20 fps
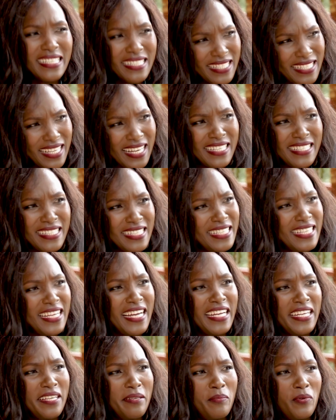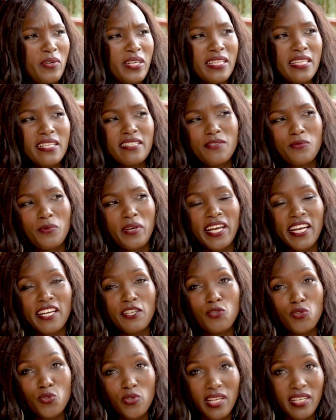It's undeniable. And that's why I
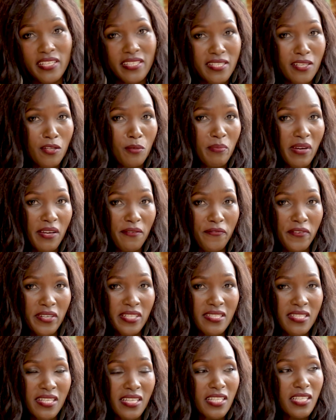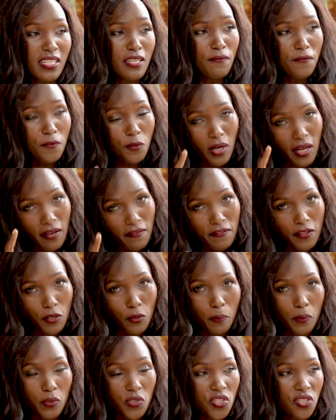usually tell my friends that if you have the
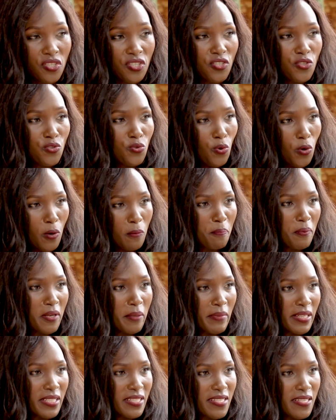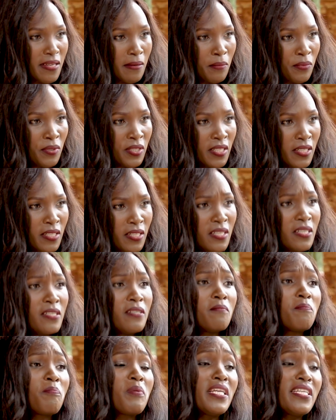opportunity to compliment somebody,
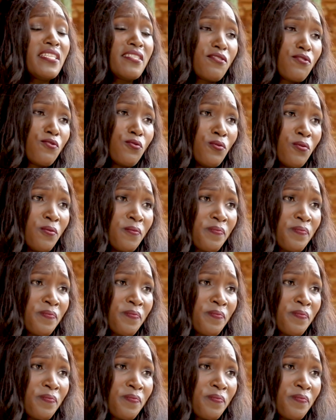please do.